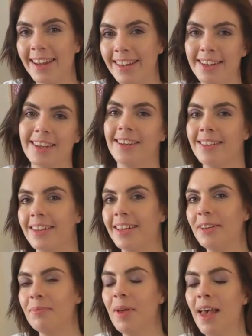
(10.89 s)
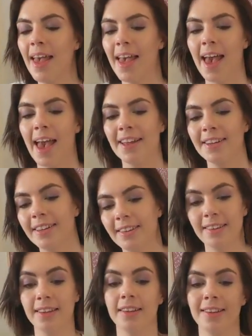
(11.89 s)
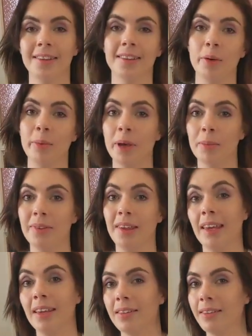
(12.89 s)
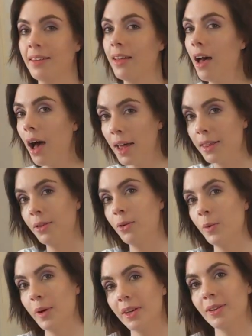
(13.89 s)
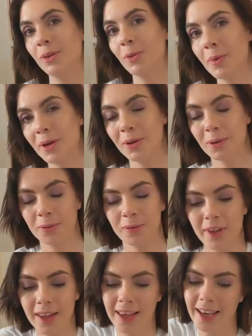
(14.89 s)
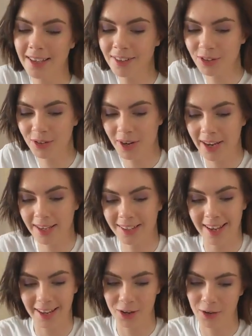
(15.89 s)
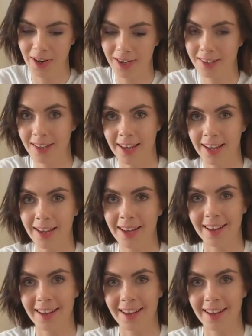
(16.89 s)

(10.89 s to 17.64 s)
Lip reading: L&E team, and since it's coming up to Easter I thought we could do a bit of Easter egg decorating.